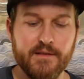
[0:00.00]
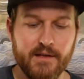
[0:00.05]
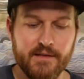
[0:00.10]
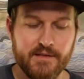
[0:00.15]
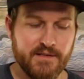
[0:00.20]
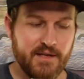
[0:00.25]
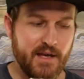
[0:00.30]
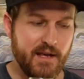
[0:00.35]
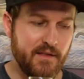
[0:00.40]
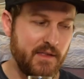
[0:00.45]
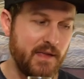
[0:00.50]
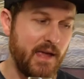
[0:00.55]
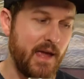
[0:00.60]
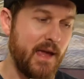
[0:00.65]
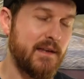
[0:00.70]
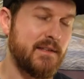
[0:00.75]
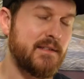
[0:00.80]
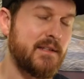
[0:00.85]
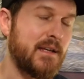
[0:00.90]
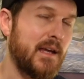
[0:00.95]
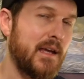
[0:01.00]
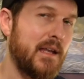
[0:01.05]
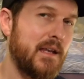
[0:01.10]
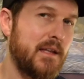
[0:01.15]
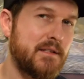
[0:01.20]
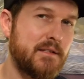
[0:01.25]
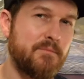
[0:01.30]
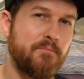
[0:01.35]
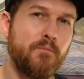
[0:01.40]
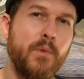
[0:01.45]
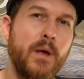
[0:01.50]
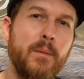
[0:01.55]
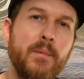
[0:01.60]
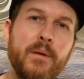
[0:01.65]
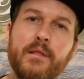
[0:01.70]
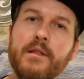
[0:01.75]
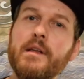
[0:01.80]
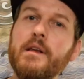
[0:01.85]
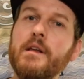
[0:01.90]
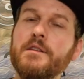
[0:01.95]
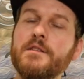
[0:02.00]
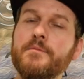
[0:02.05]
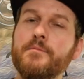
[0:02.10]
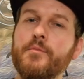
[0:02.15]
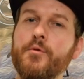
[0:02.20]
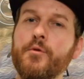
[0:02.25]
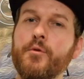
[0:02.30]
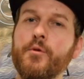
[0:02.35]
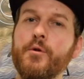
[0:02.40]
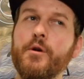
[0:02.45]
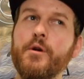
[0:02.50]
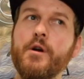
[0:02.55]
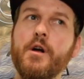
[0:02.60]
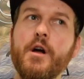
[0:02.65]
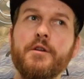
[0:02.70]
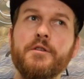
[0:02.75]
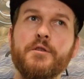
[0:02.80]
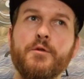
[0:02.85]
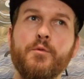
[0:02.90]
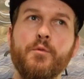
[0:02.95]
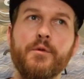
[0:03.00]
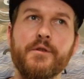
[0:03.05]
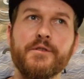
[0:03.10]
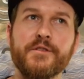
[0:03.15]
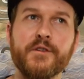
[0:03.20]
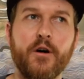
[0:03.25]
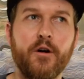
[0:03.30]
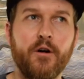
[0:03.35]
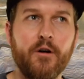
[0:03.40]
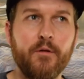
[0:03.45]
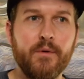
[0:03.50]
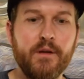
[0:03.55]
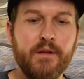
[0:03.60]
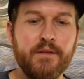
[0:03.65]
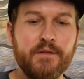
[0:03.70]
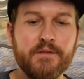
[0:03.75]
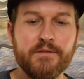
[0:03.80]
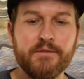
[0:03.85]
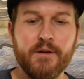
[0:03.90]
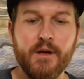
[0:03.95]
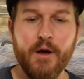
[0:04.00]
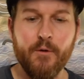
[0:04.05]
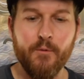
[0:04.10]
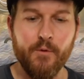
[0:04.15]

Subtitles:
I'd say on the 18s, maybe leaning to more towards almonds,